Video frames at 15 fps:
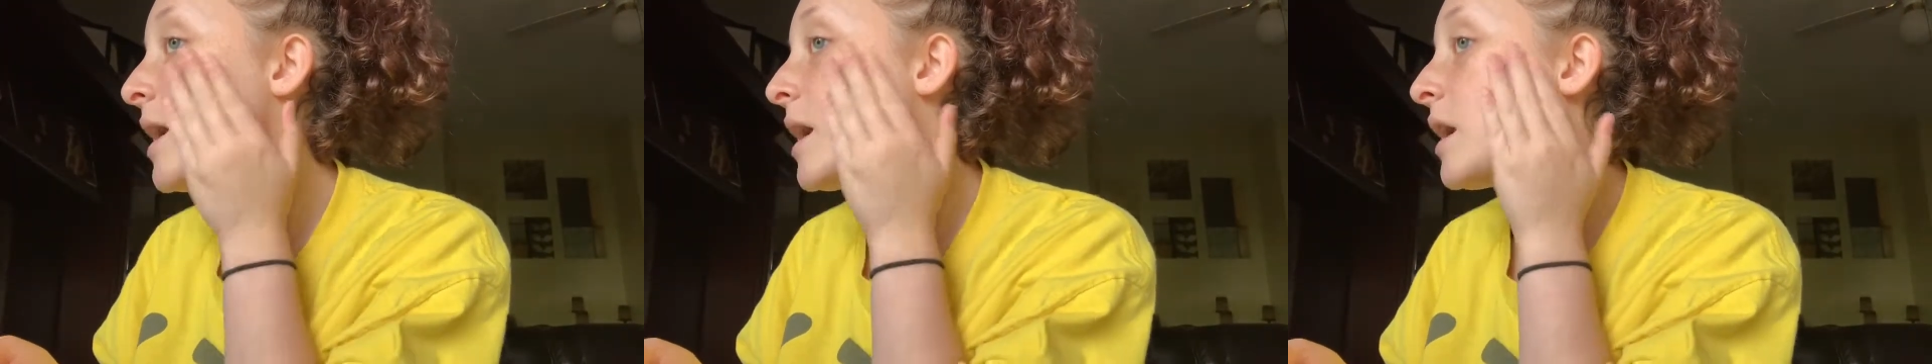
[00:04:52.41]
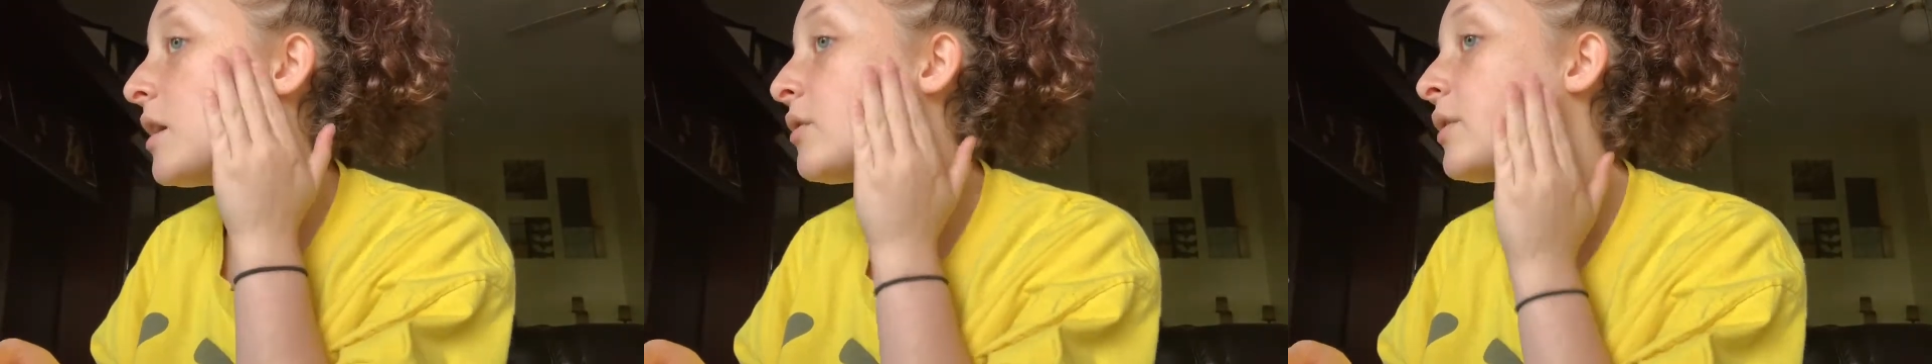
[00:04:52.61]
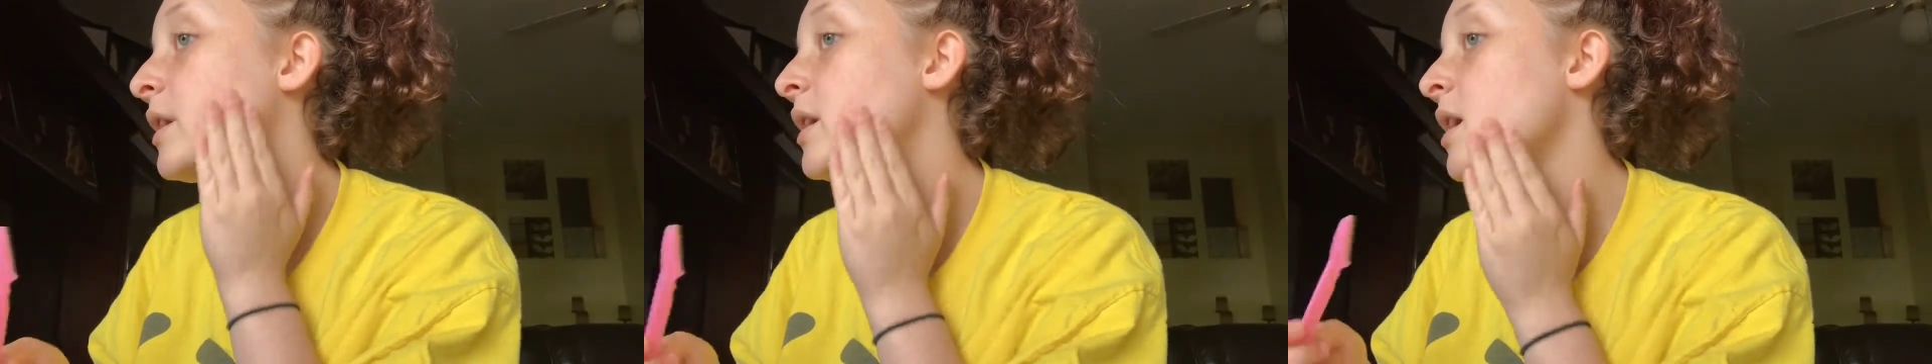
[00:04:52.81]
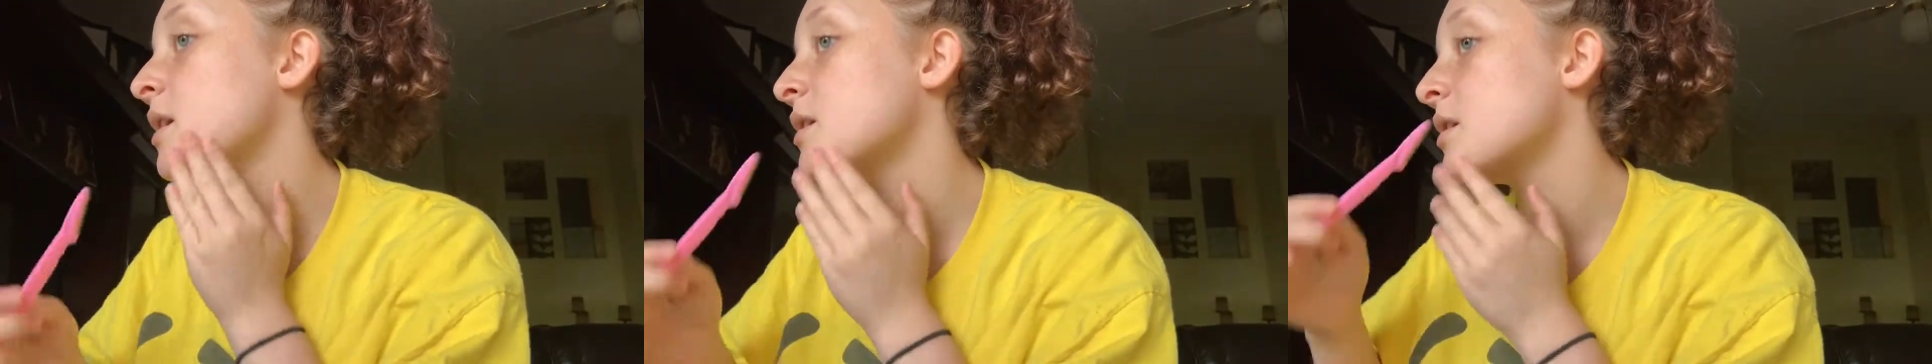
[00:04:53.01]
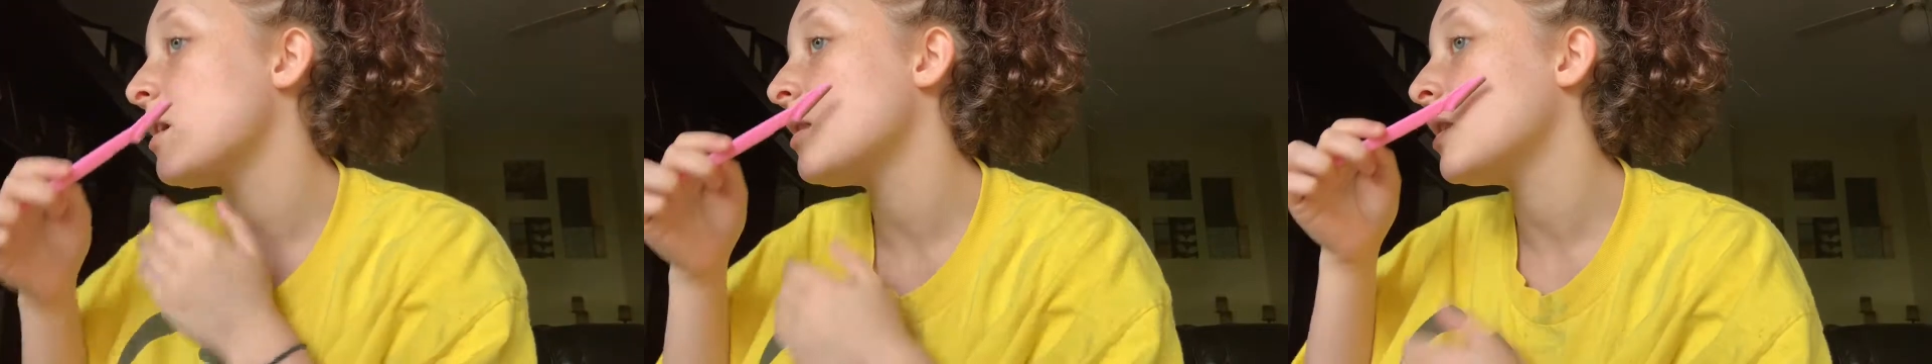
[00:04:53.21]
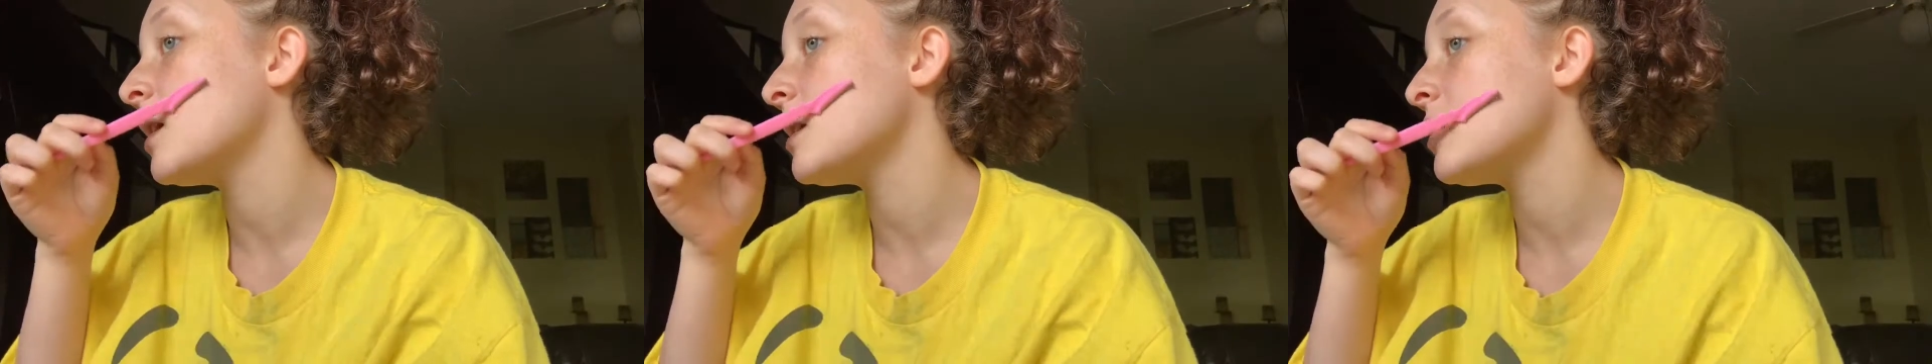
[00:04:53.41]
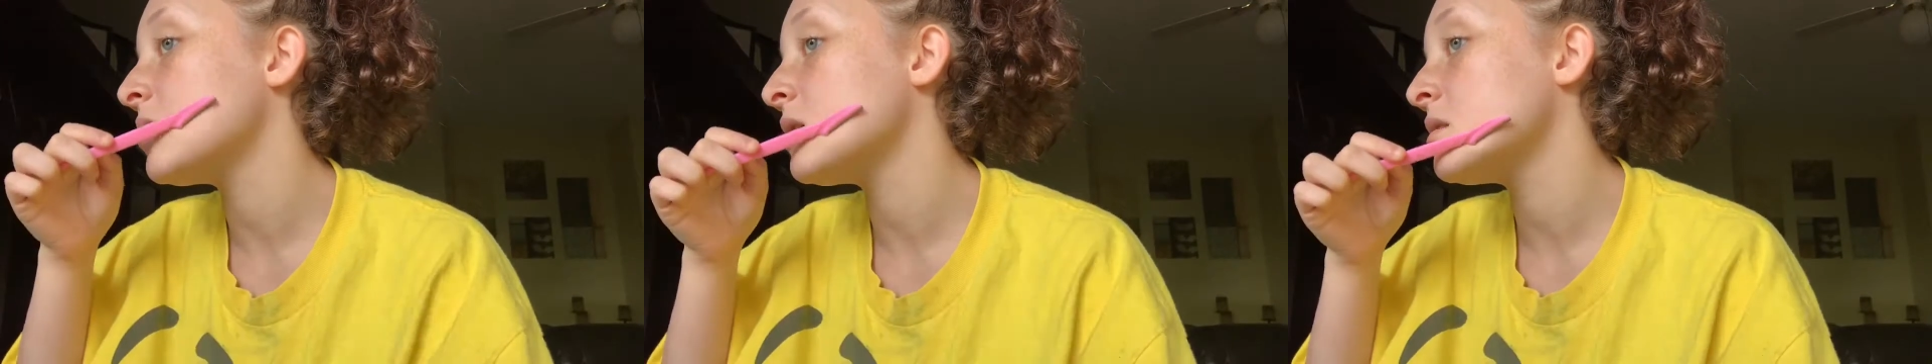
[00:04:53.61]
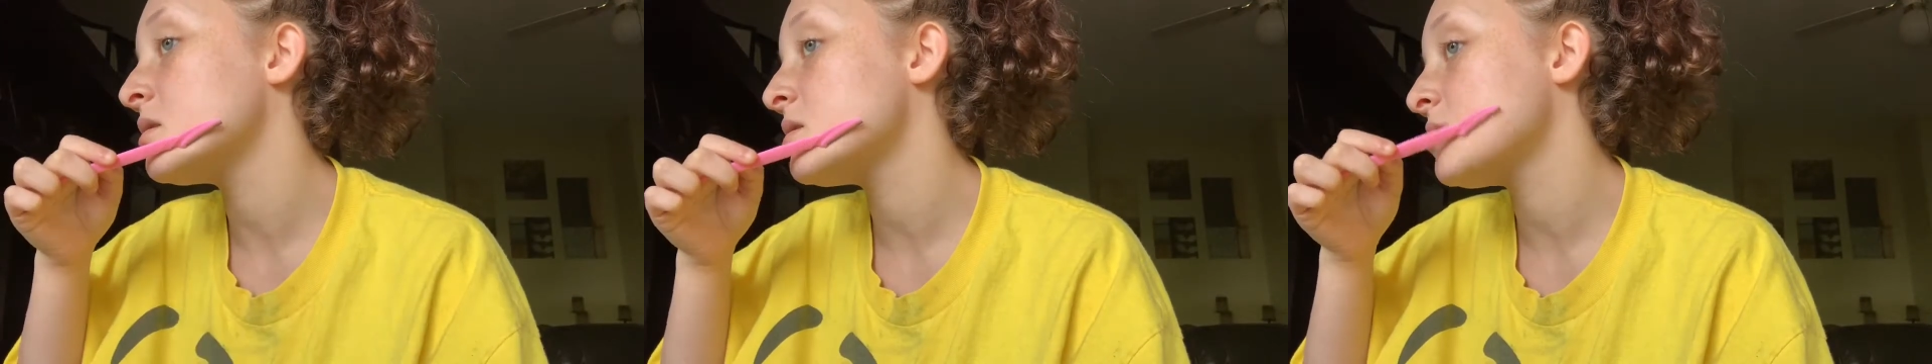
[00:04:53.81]
hairy and I did not like
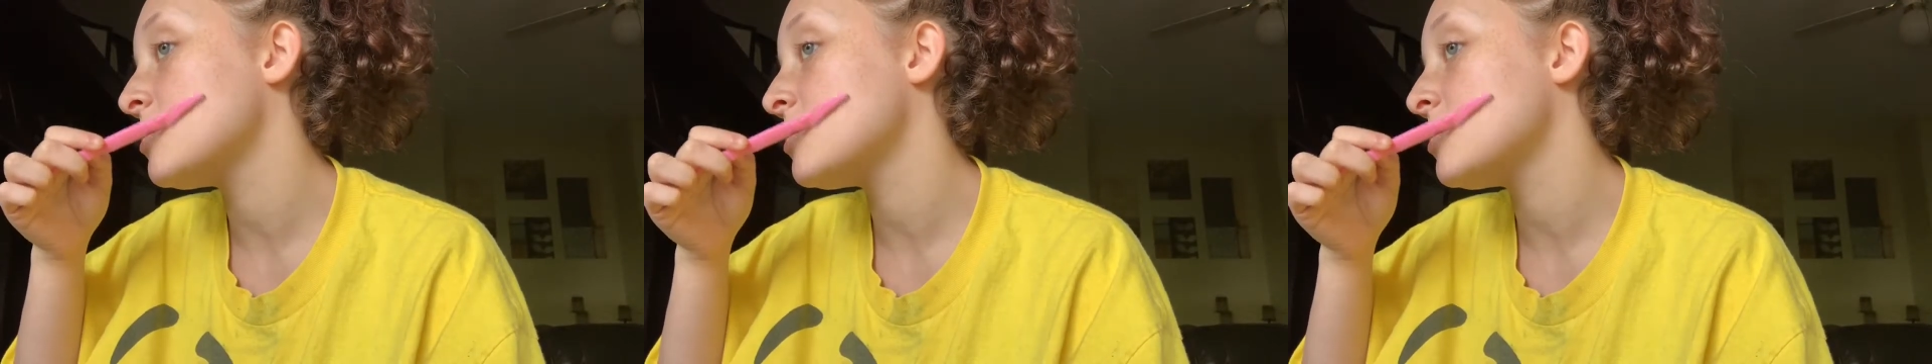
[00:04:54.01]
it.